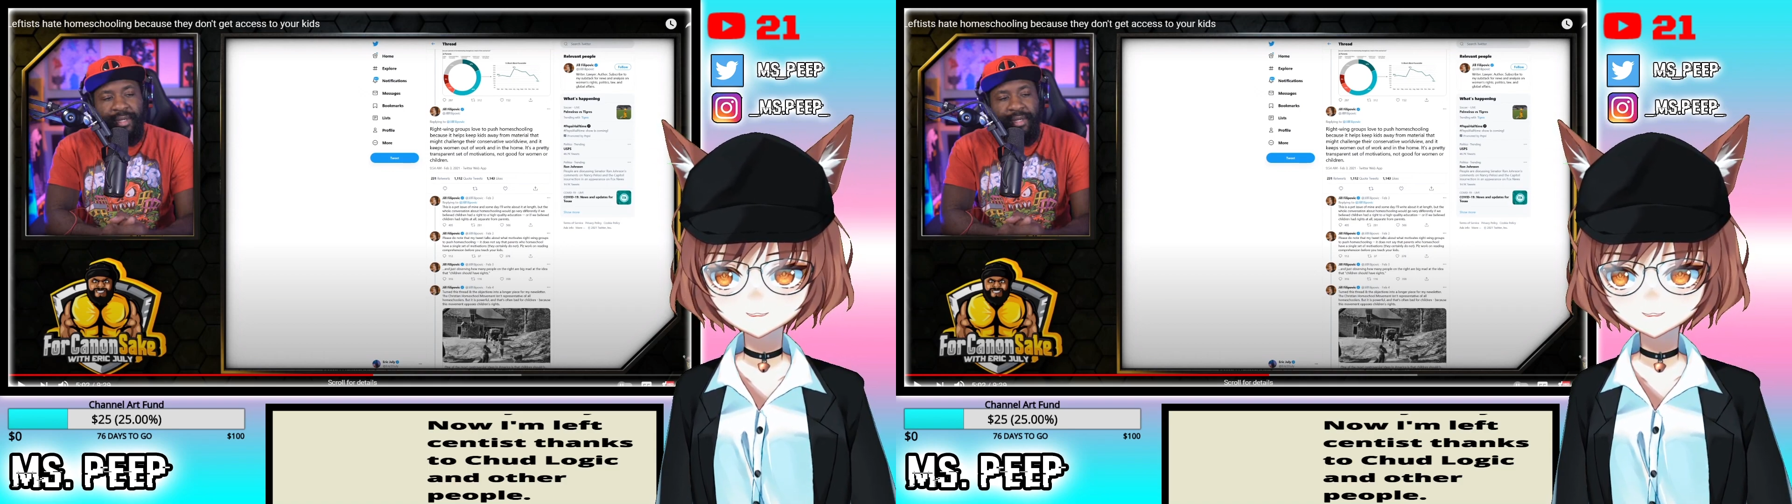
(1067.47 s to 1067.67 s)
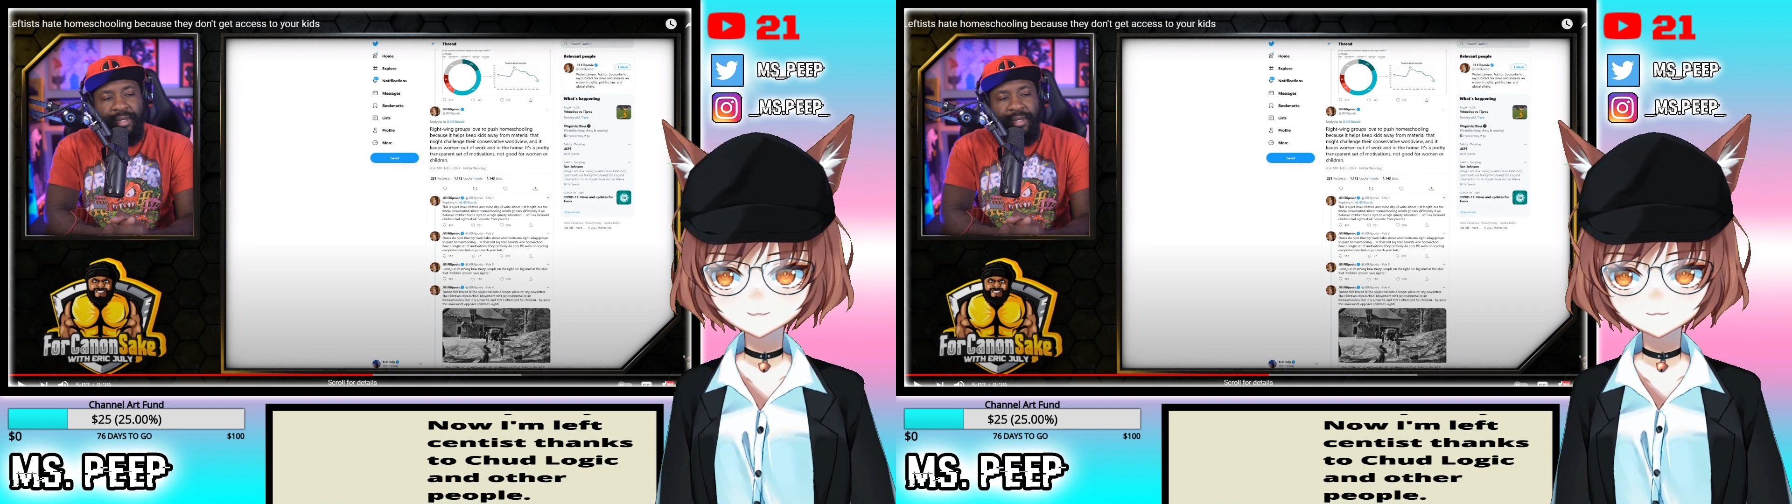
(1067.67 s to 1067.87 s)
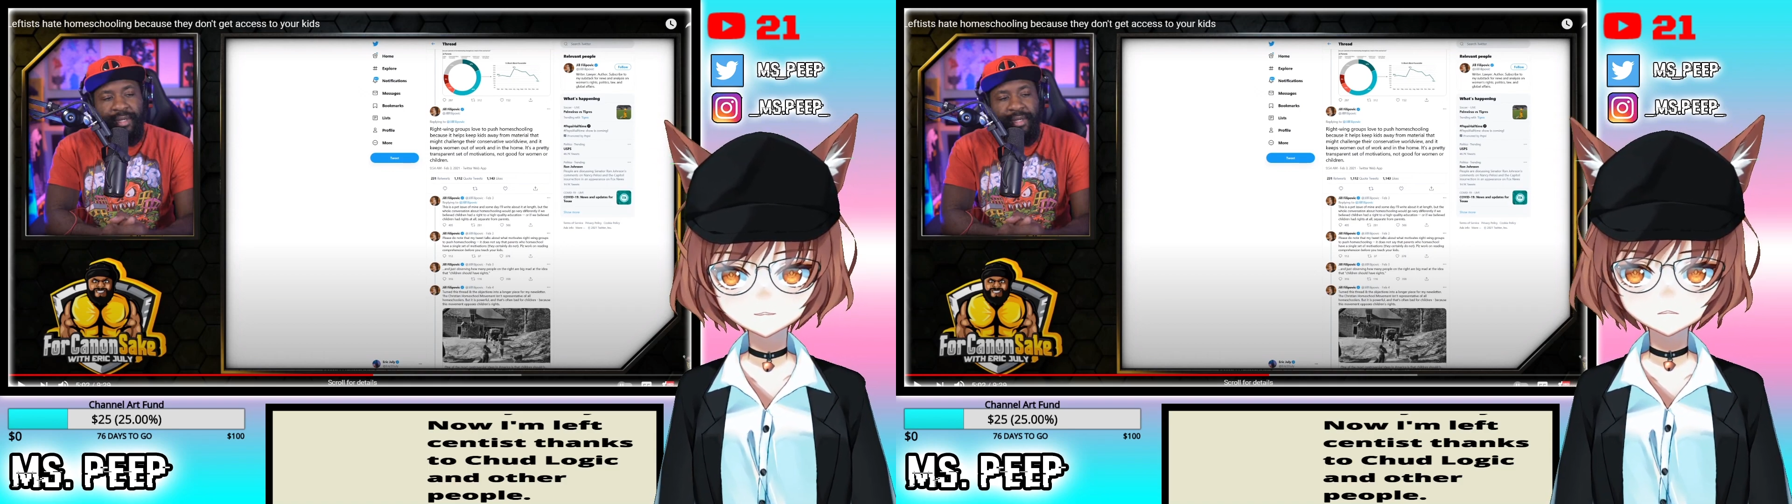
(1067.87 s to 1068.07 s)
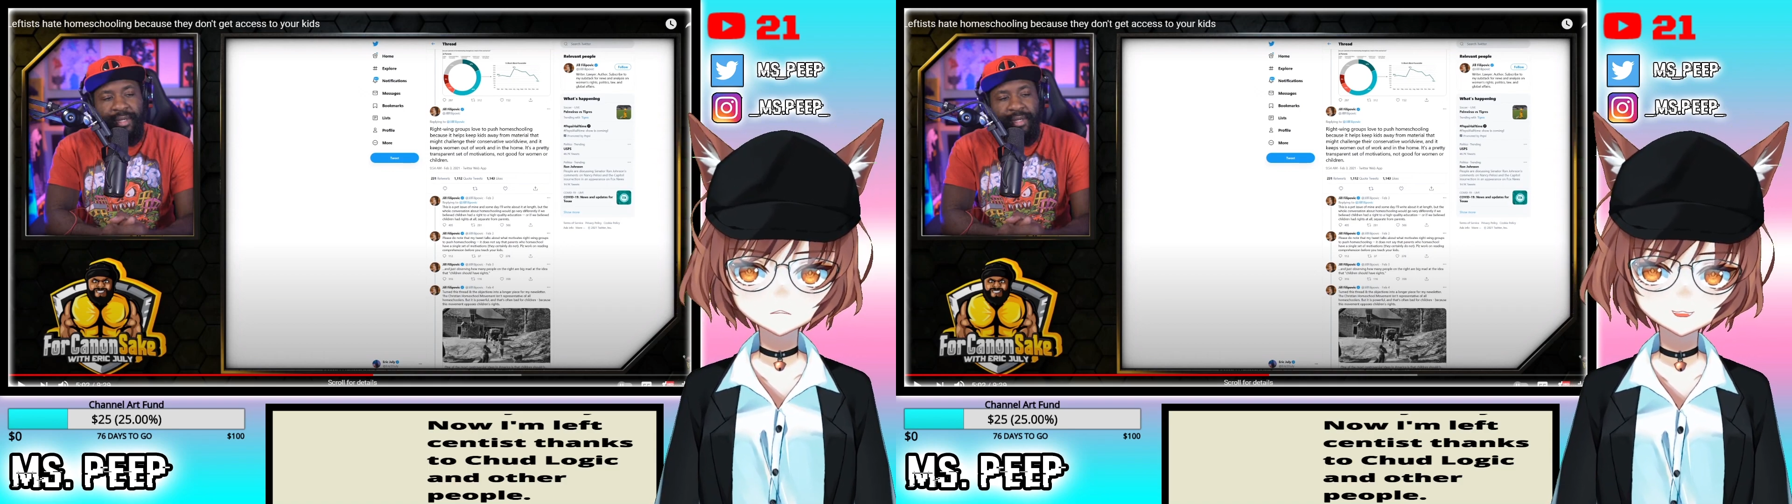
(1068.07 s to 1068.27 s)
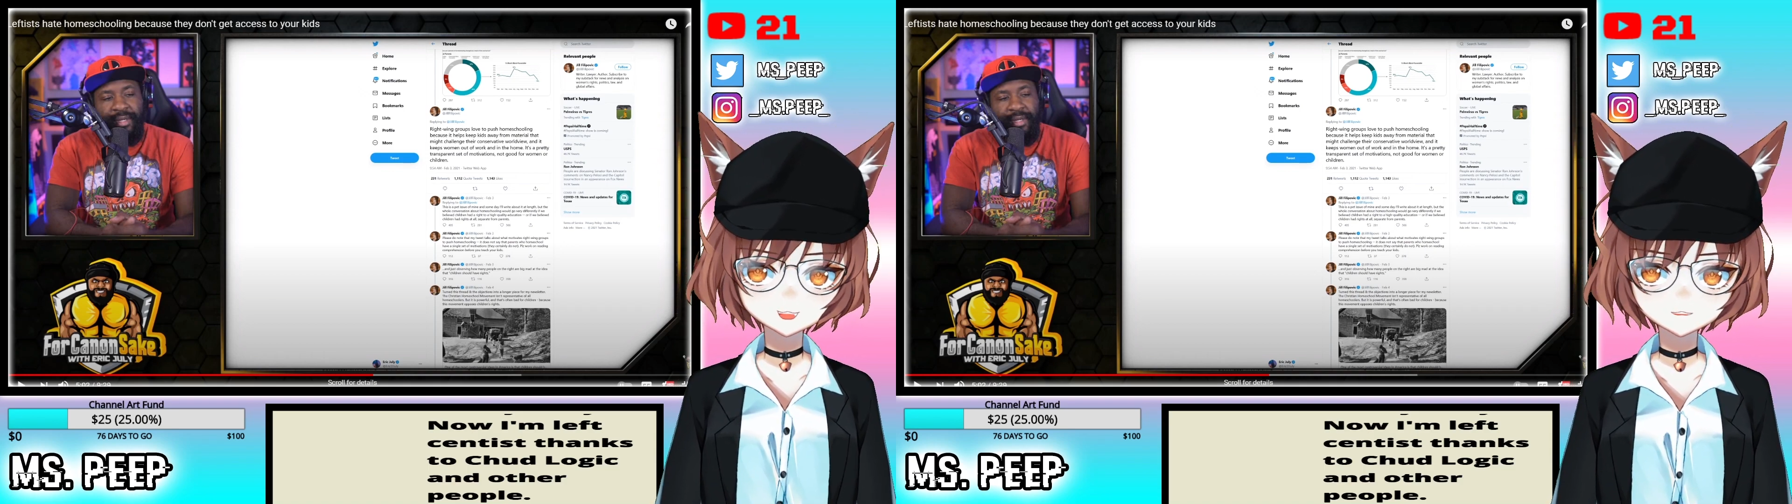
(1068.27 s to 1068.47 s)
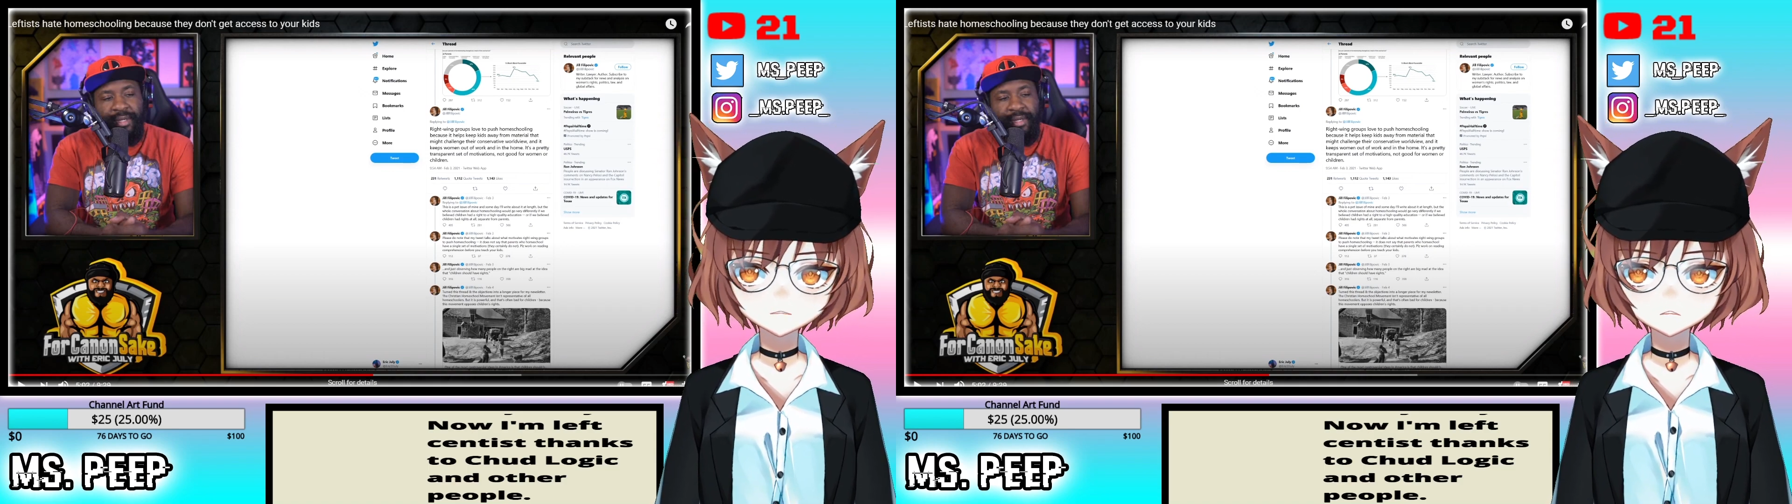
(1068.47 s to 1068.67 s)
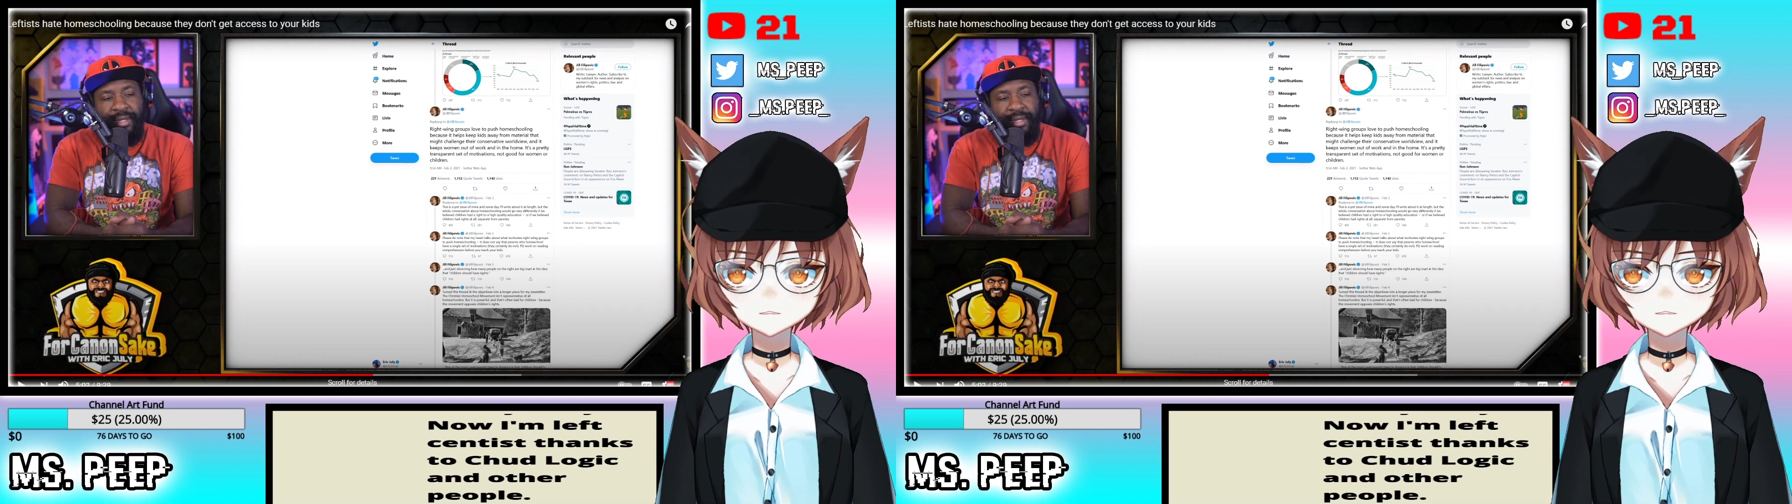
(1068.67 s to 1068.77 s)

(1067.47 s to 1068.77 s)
they both want to uphold